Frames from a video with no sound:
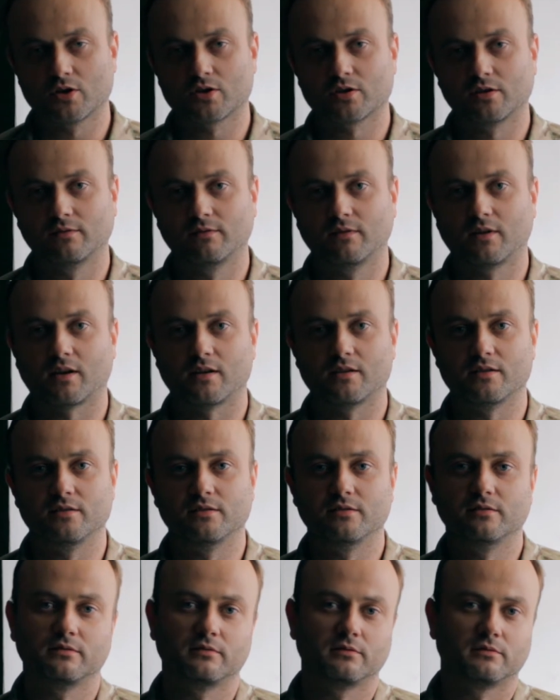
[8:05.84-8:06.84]
We decided
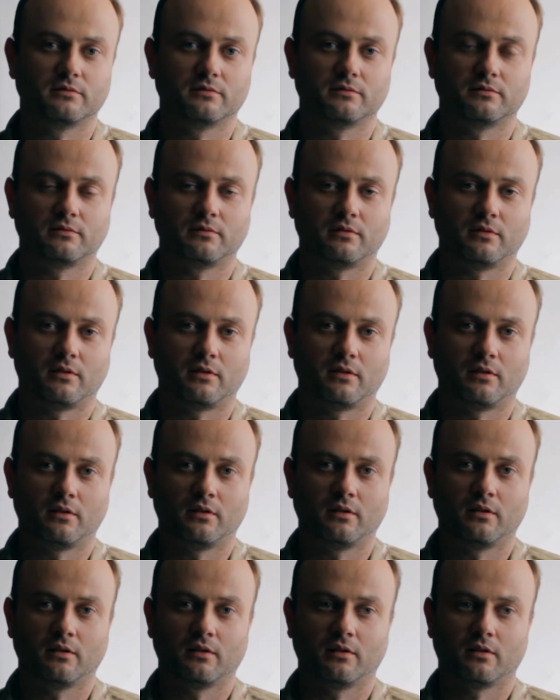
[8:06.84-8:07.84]
to leave.
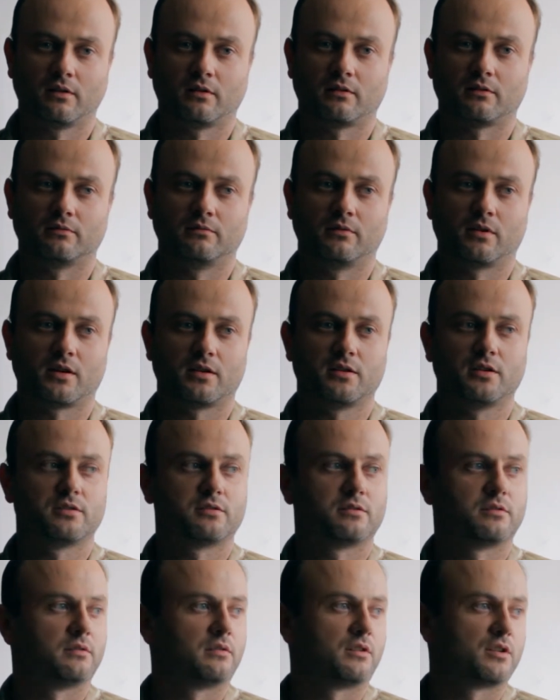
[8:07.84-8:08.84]

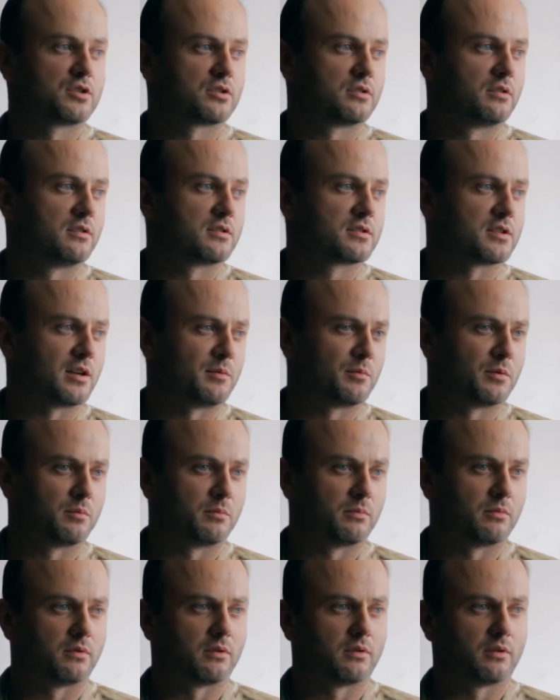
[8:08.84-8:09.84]
And to leave in
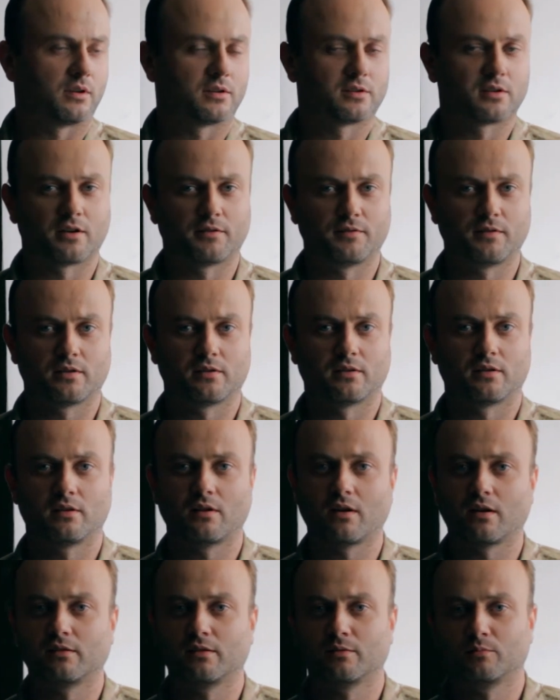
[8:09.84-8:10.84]
the most
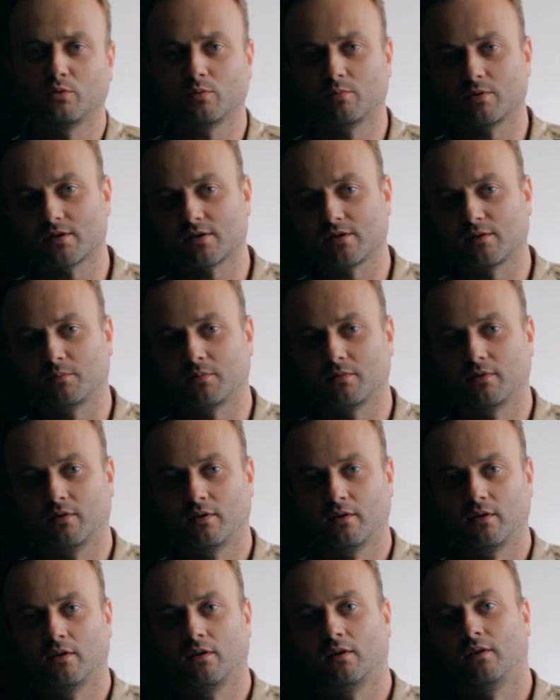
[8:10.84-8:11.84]
impudent way.
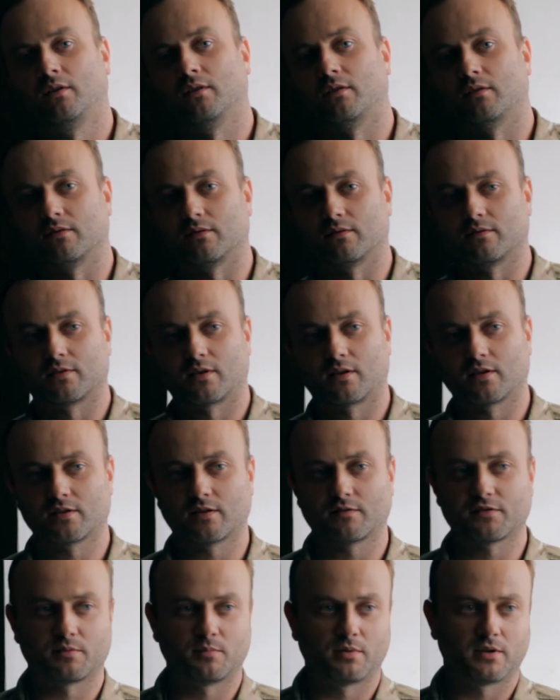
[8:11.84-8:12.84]
We
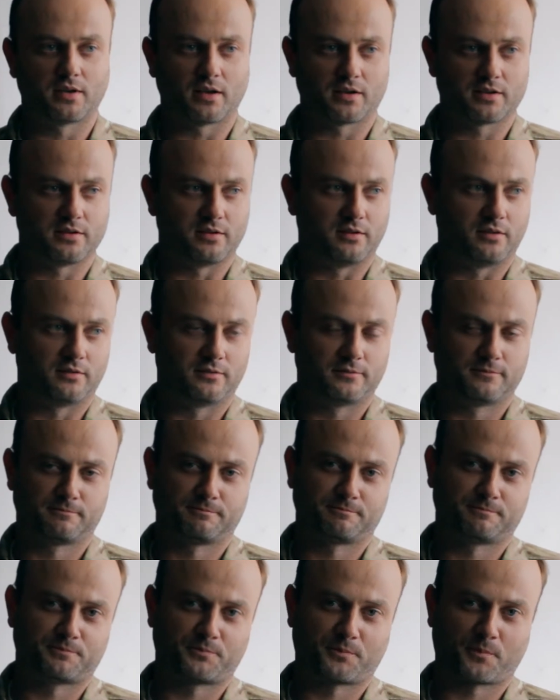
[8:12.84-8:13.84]
called the
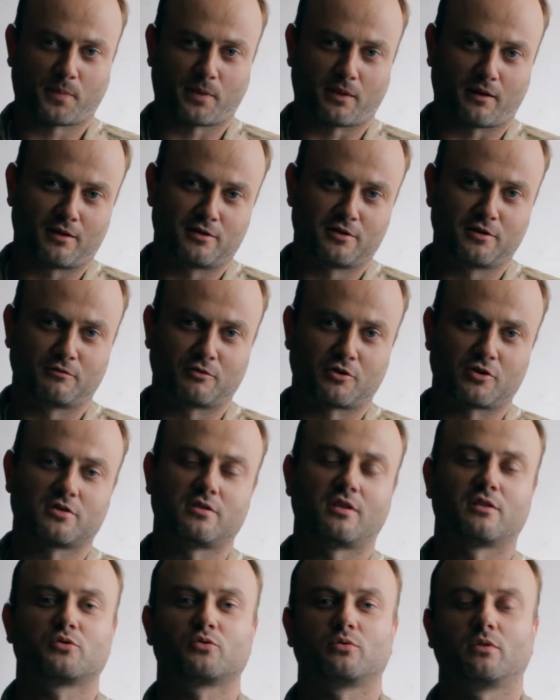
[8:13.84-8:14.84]
taxi, put on
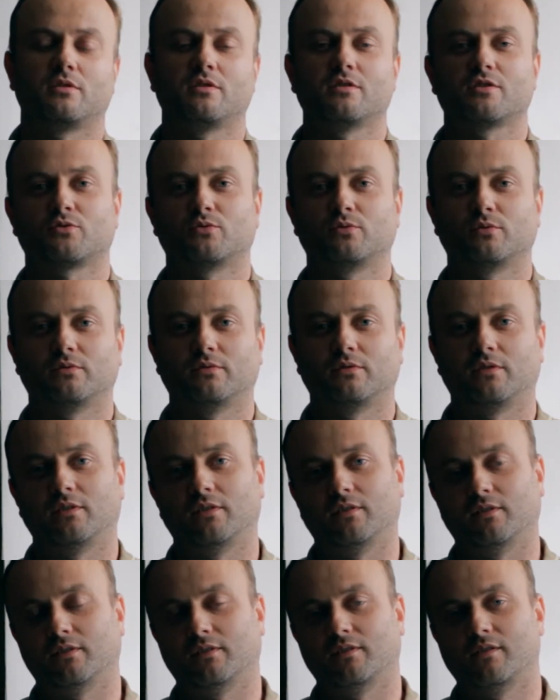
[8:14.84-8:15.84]
civilian
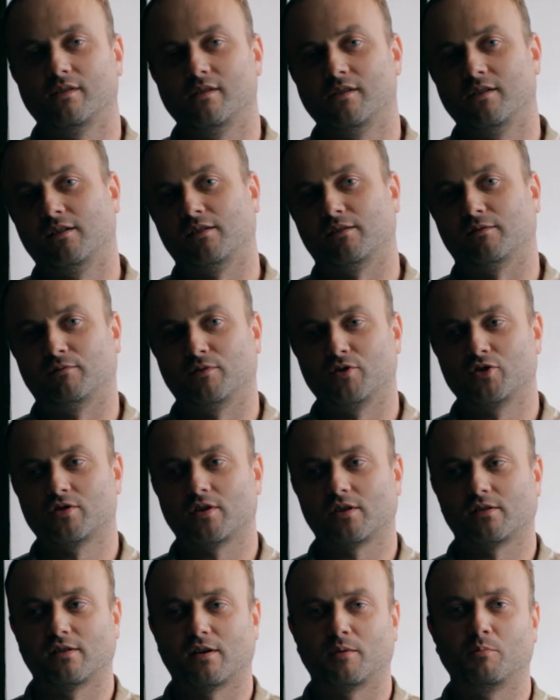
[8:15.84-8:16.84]
clothes,
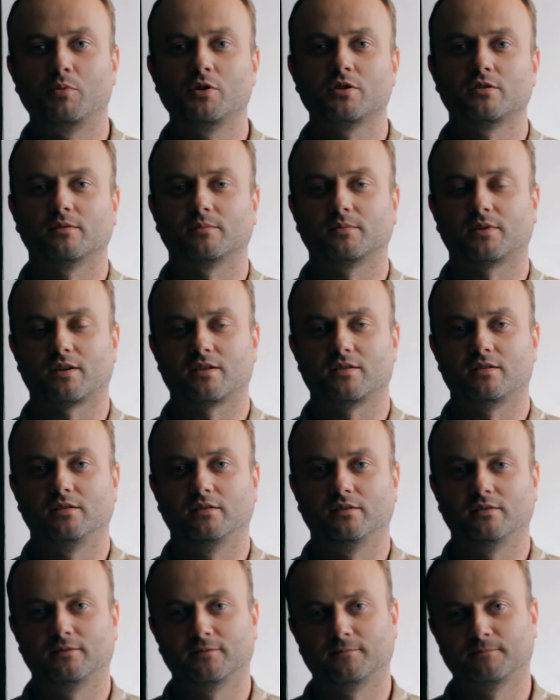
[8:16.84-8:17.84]
and tried to move
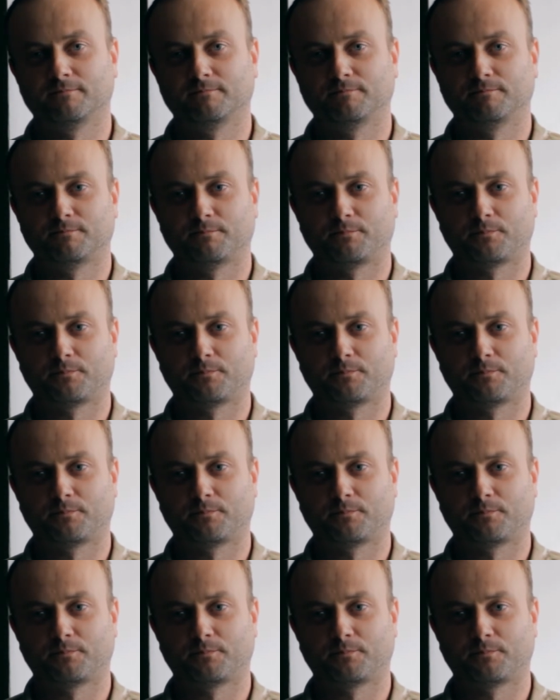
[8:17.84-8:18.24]
out.